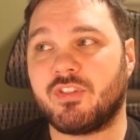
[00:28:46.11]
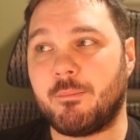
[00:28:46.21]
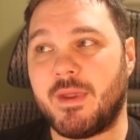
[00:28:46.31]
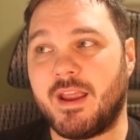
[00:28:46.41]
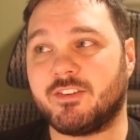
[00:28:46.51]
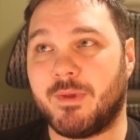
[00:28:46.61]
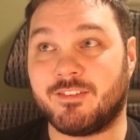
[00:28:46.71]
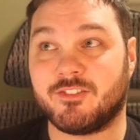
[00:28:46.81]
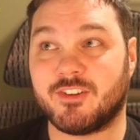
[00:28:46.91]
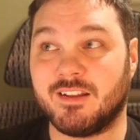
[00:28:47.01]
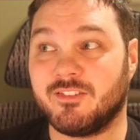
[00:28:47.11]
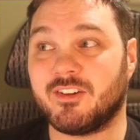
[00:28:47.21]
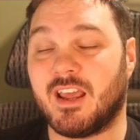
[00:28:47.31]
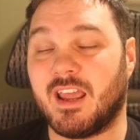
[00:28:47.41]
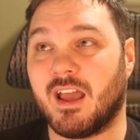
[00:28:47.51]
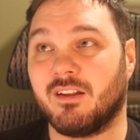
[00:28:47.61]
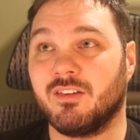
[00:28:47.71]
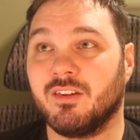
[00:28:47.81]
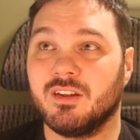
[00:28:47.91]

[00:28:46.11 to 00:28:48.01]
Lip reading: that makes it make sense and